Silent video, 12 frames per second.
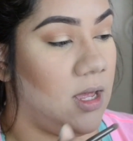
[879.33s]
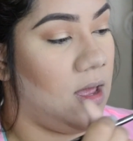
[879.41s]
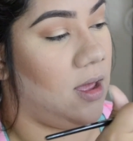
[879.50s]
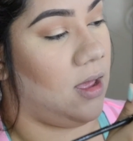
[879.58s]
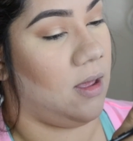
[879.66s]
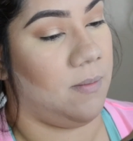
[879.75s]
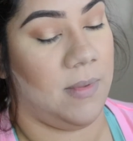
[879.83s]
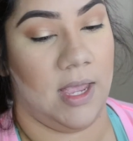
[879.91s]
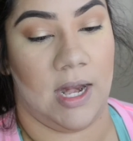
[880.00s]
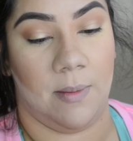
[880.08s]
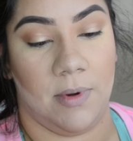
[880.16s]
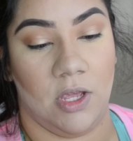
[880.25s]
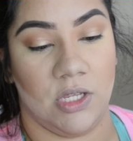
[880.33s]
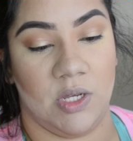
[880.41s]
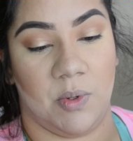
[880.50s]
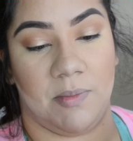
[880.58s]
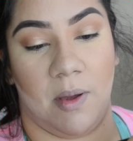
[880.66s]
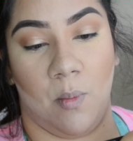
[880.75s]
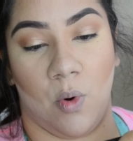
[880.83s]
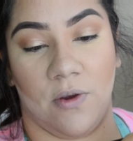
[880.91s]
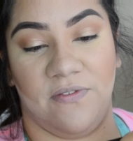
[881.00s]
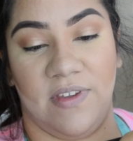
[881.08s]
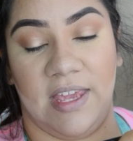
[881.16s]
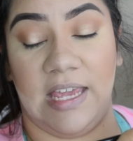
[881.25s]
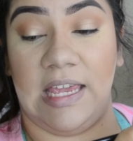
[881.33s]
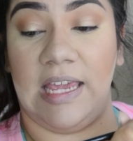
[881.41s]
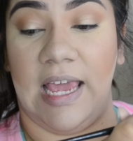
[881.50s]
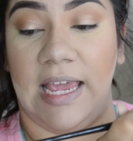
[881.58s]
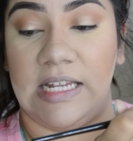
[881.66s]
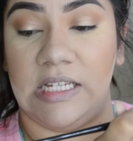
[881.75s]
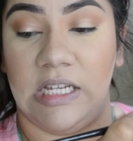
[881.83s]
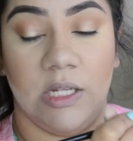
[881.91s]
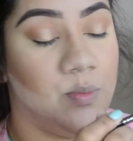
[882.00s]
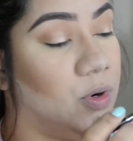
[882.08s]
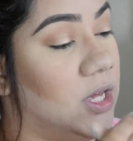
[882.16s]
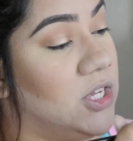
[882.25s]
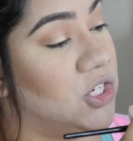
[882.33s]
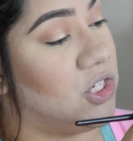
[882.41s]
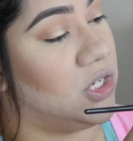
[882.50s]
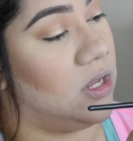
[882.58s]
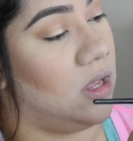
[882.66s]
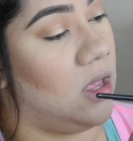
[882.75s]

and I'm going to use it with my Morphe E18 brush,